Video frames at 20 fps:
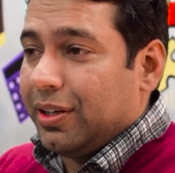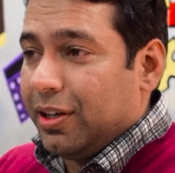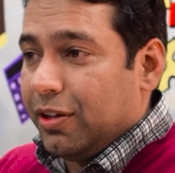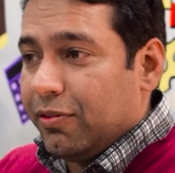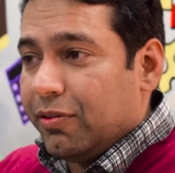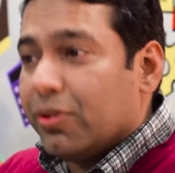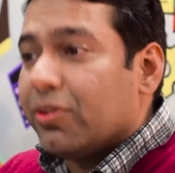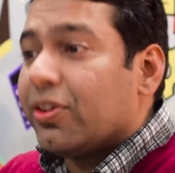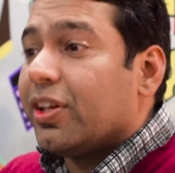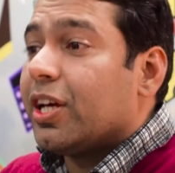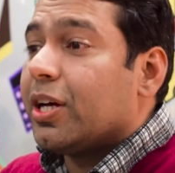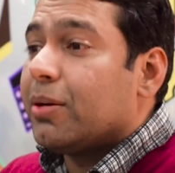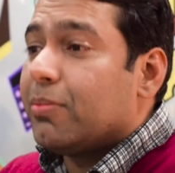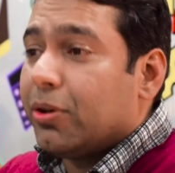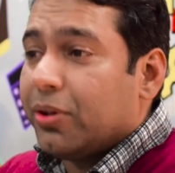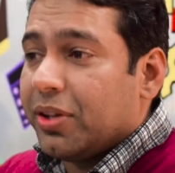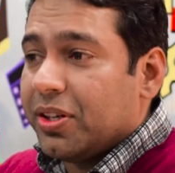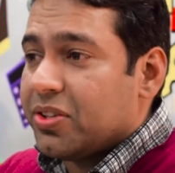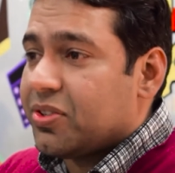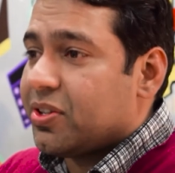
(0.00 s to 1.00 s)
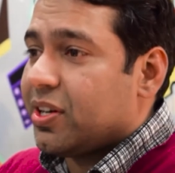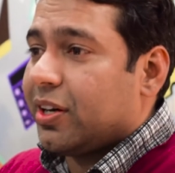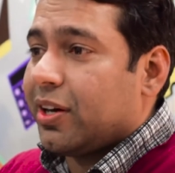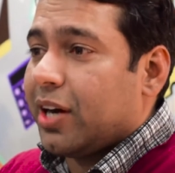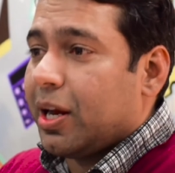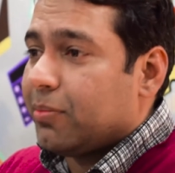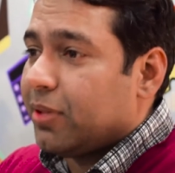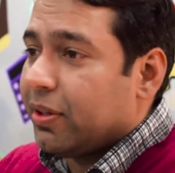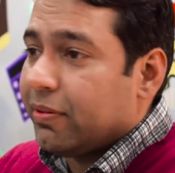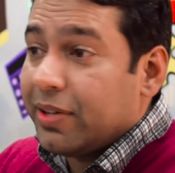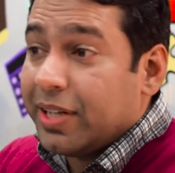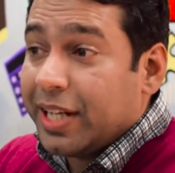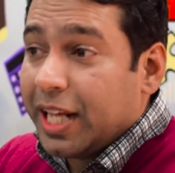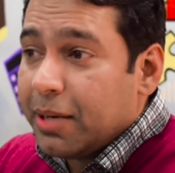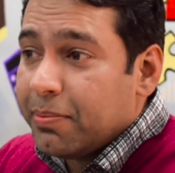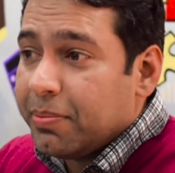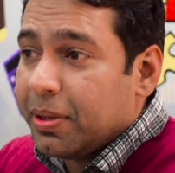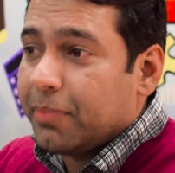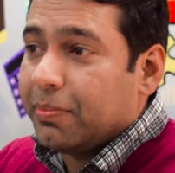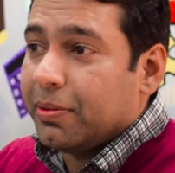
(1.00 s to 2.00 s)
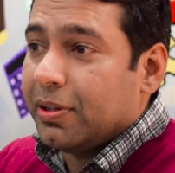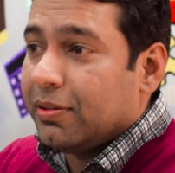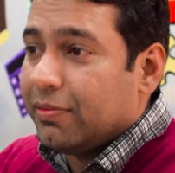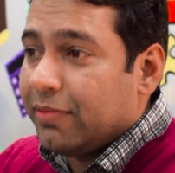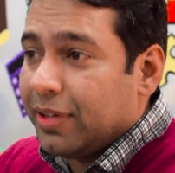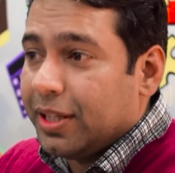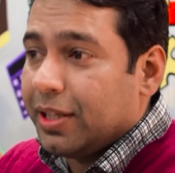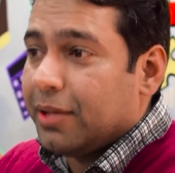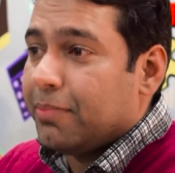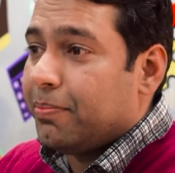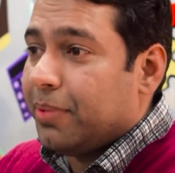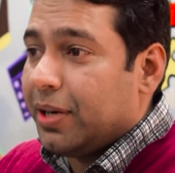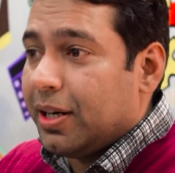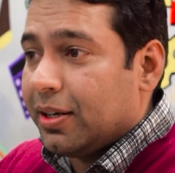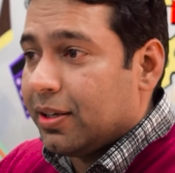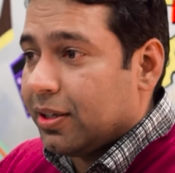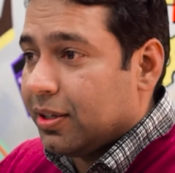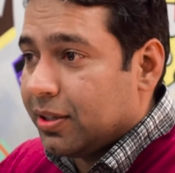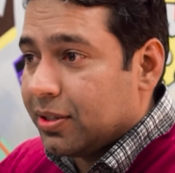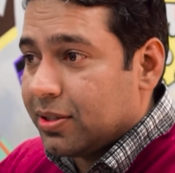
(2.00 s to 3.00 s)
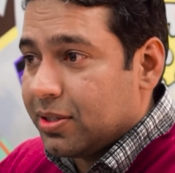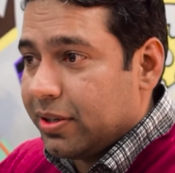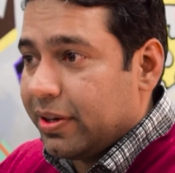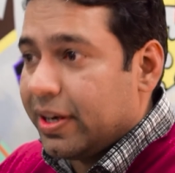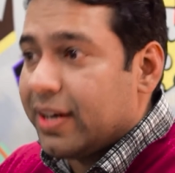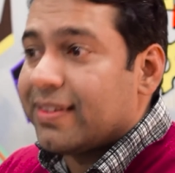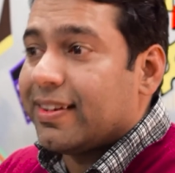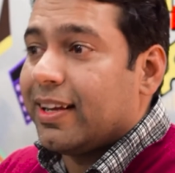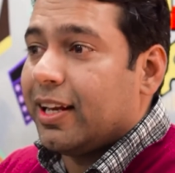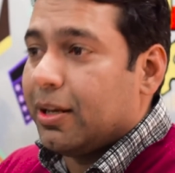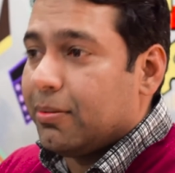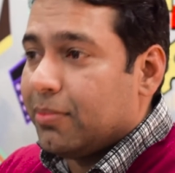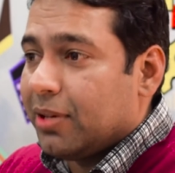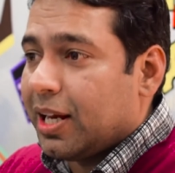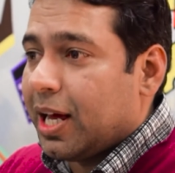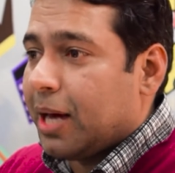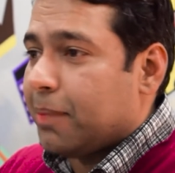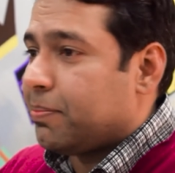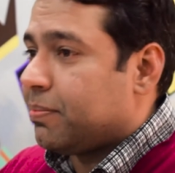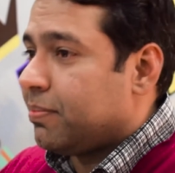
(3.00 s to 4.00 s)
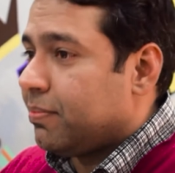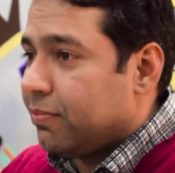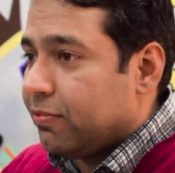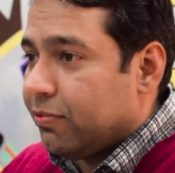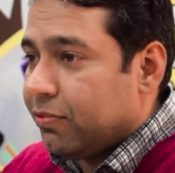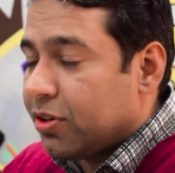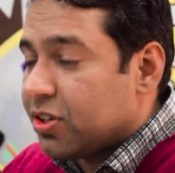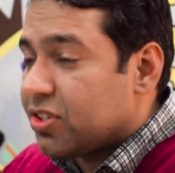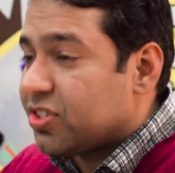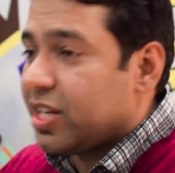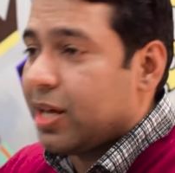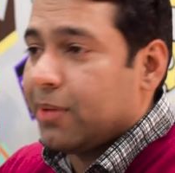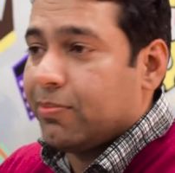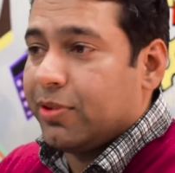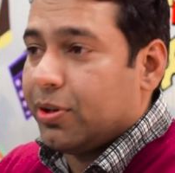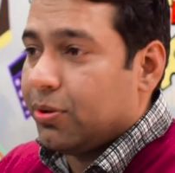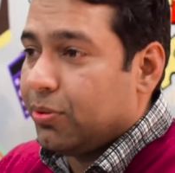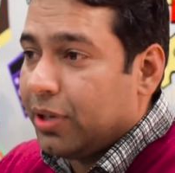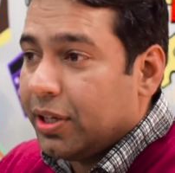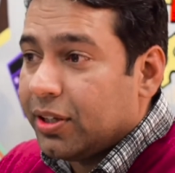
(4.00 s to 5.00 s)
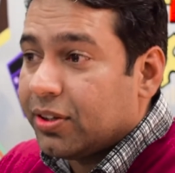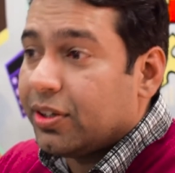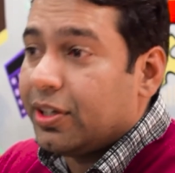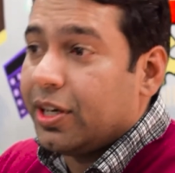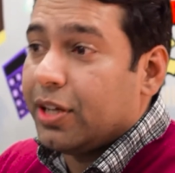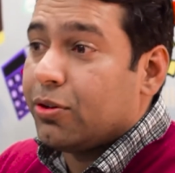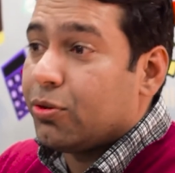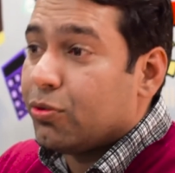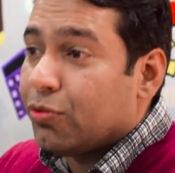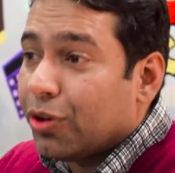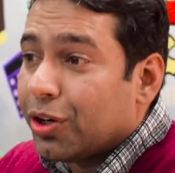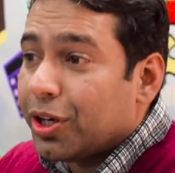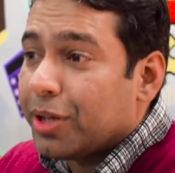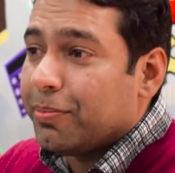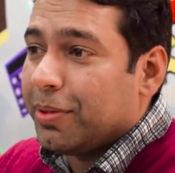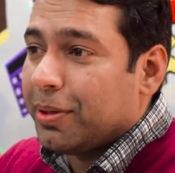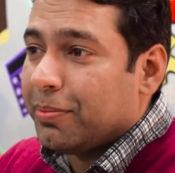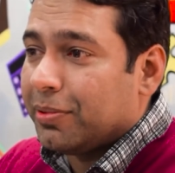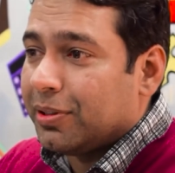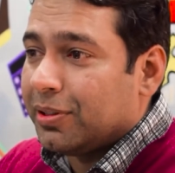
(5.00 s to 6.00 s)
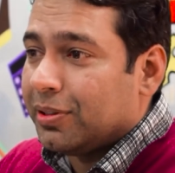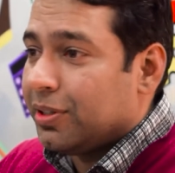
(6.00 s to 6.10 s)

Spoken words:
If you think about Instagram, there were 10 people when they built a great scalable app. WhatsApp were only 30 to 40 people.